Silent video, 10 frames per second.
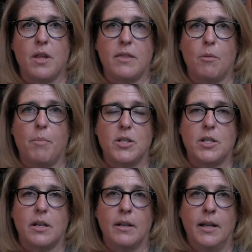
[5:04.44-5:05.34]
that their
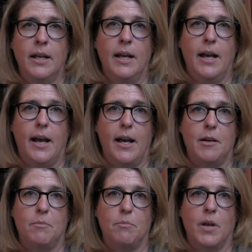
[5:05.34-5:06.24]
budget
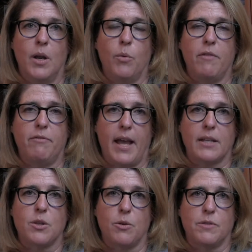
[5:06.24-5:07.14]

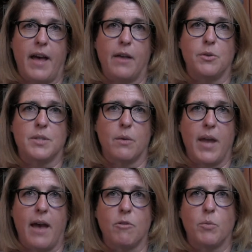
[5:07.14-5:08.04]
reflects those values that
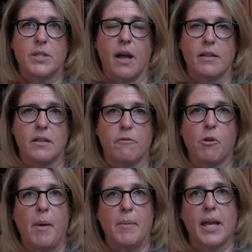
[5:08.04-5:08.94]
we have in Wisconsin
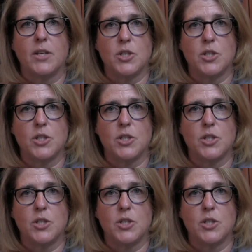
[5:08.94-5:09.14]
for public